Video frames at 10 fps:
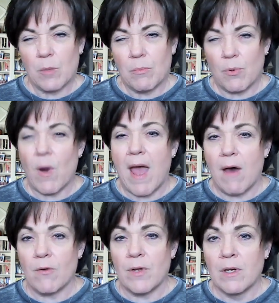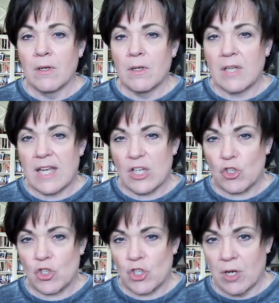
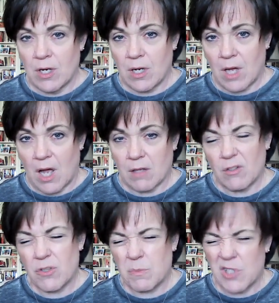brown-ish colors.